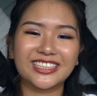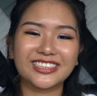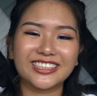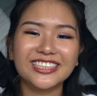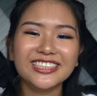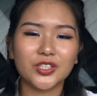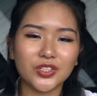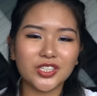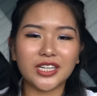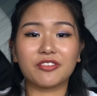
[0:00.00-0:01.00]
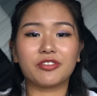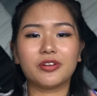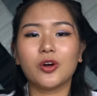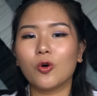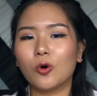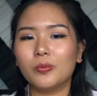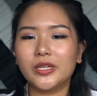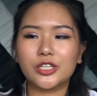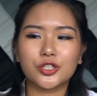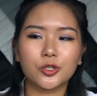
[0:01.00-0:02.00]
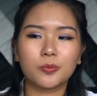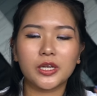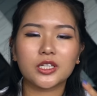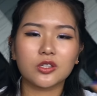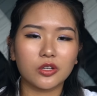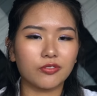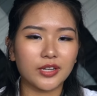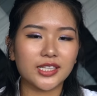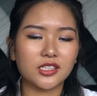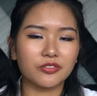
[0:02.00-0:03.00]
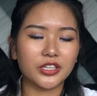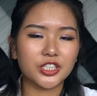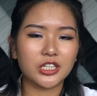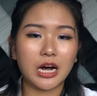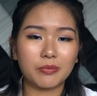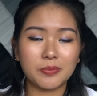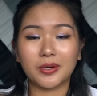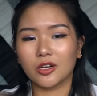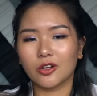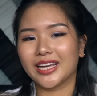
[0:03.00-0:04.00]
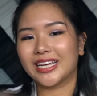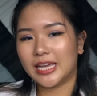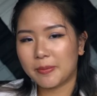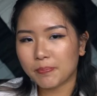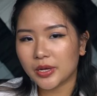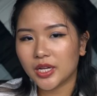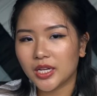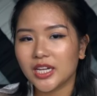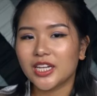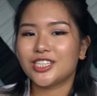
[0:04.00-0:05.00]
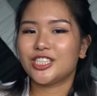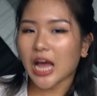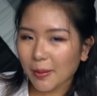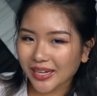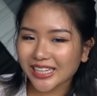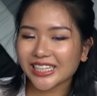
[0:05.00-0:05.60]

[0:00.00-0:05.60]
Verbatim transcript: center. So it's just like a very homely and chill place, sort of like Salvation Army but a lot like hipper. You know what I